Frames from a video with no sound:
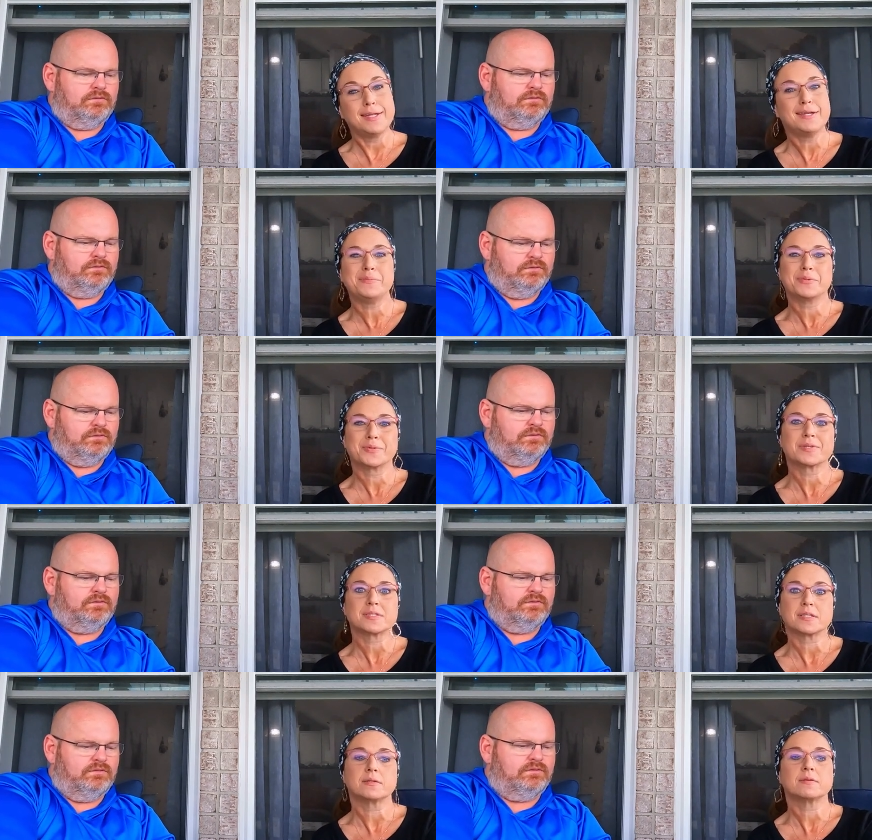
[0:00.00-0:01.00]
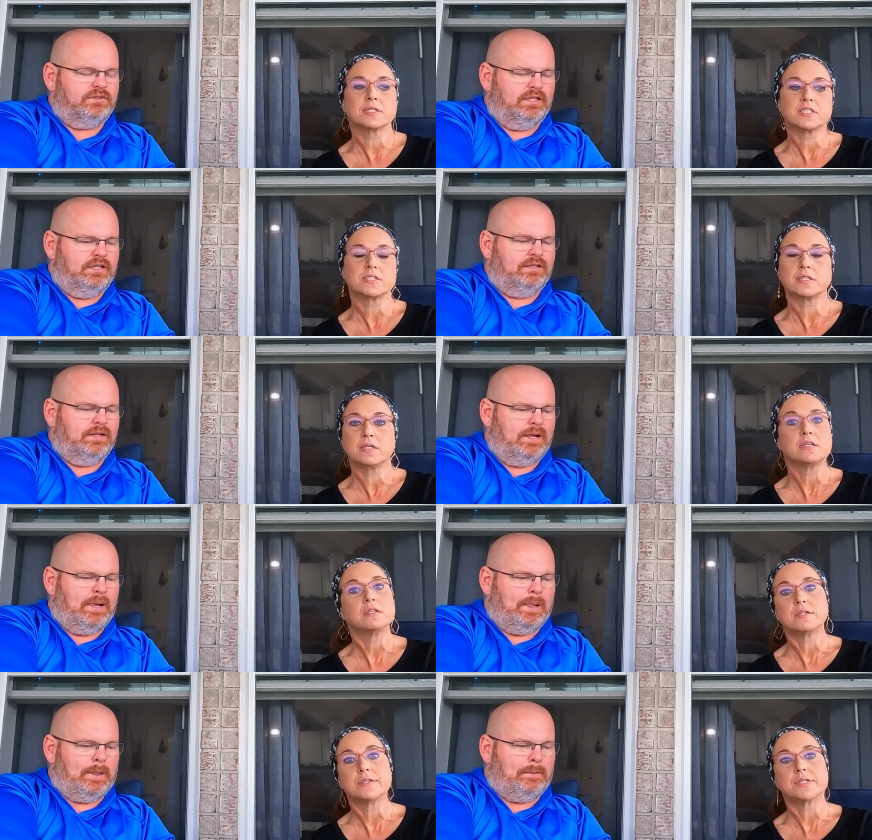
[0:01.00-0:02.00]
Speaker 1: it anymore, so I just yeah.
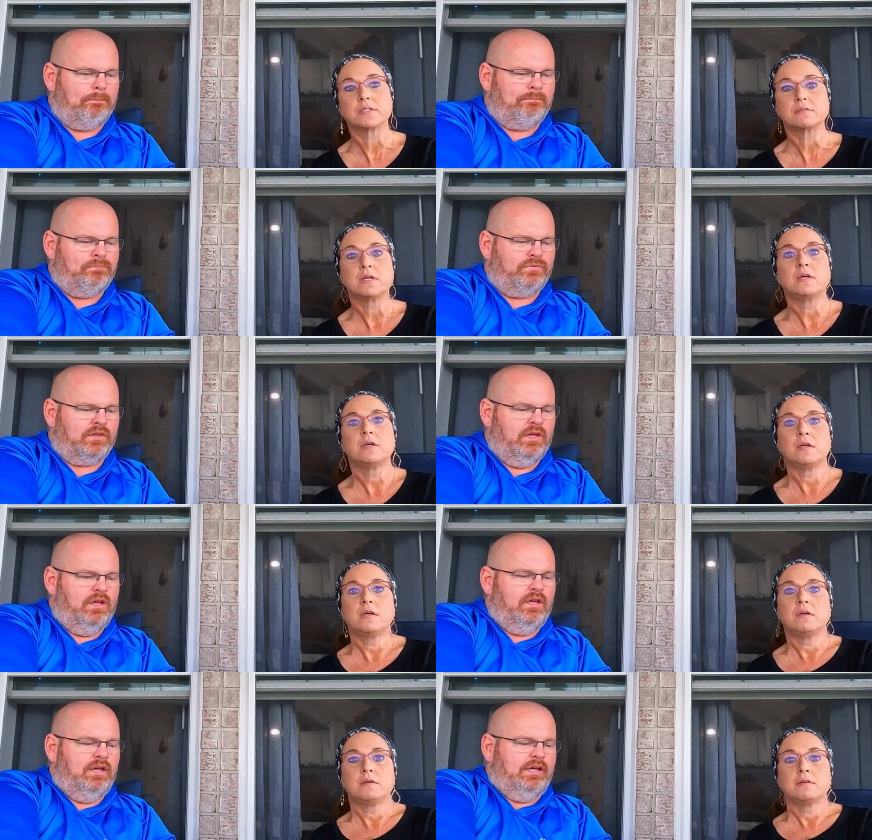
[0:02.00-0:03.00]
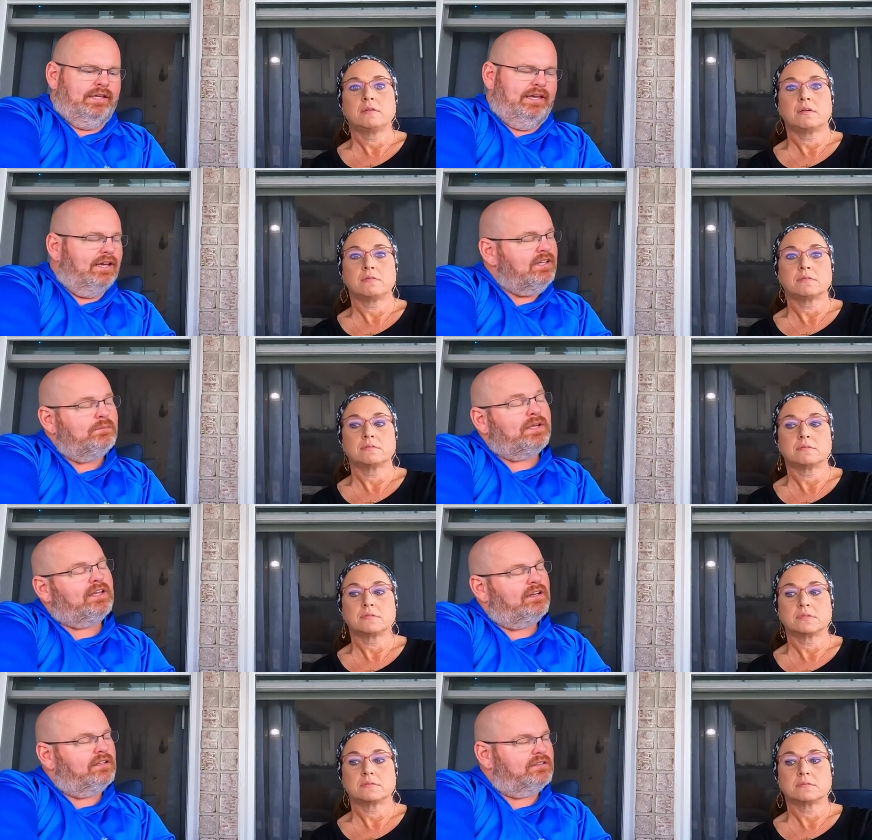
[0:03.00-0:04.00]
needed to do it.
Speaker 2: Yeah, in the
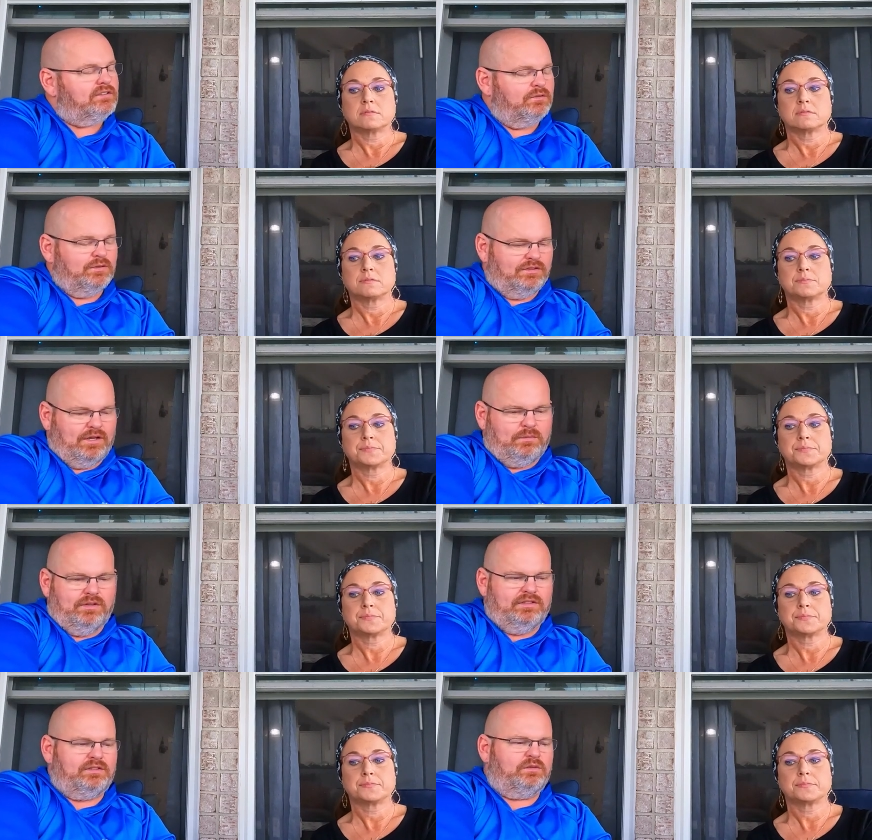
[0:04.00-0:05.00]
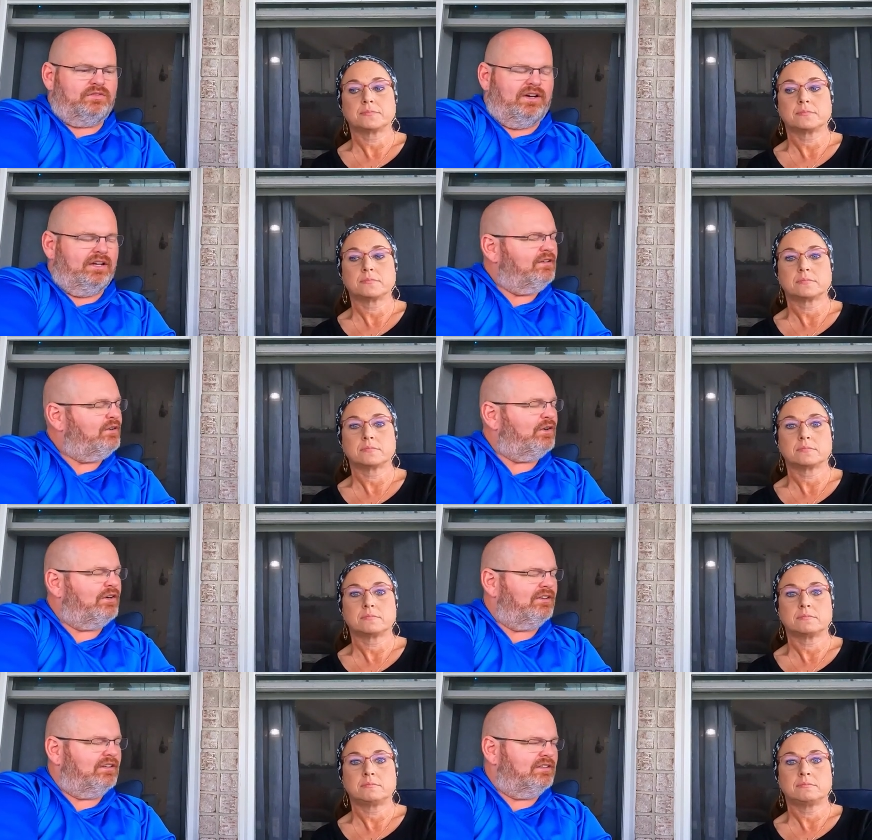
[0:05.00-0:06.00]
beginning, she was stubborn and she was fighting
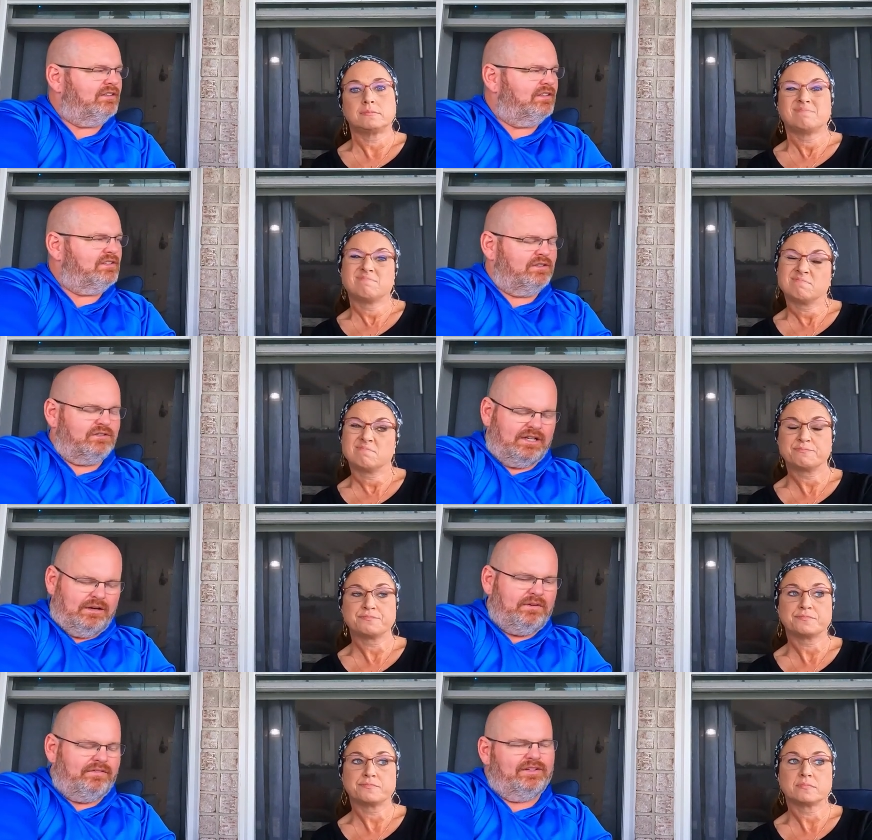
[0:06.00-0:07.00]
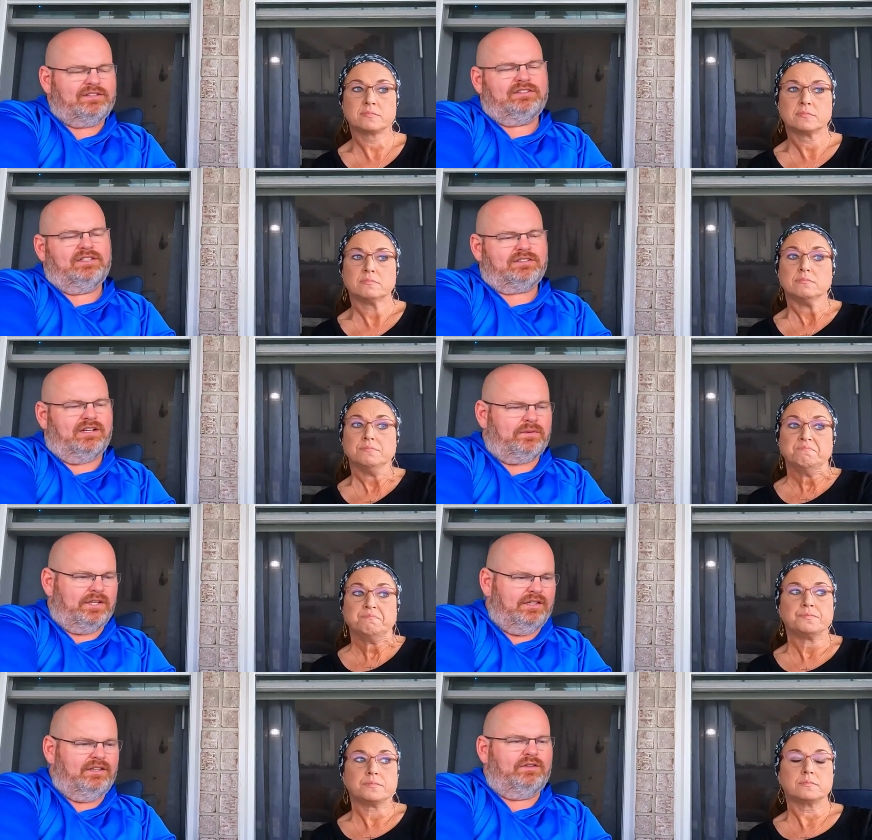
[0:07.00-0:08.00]
hard, and, and she was like, I'm going to fix this and
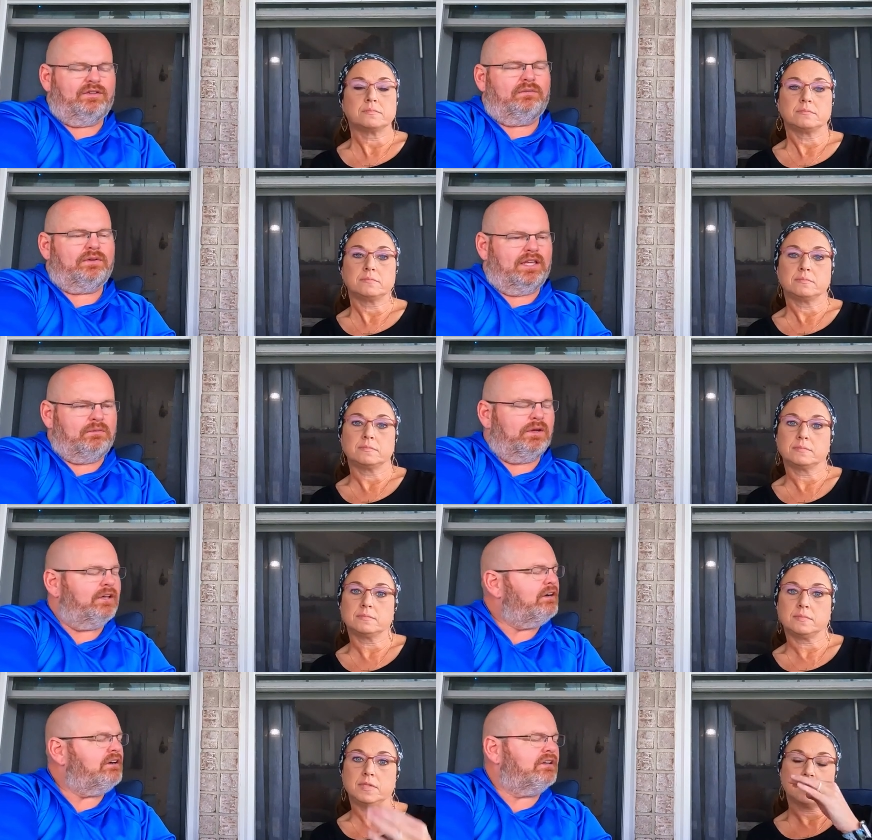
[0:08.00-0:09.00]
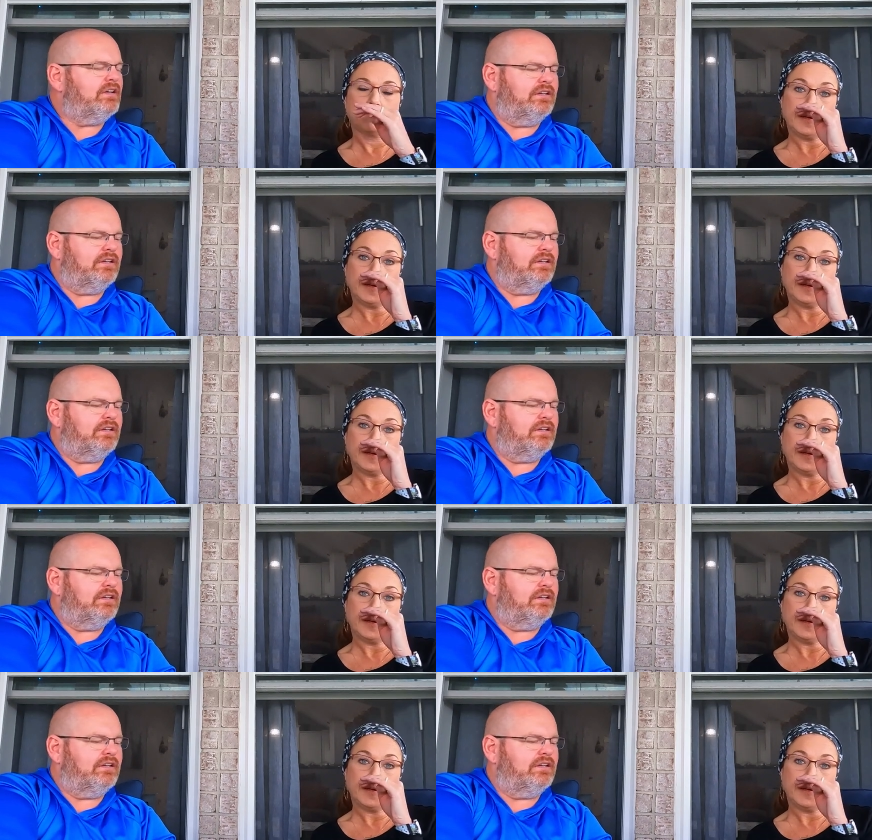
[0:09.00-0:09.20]
I'm going to heal and I'm going to get better. Yeah,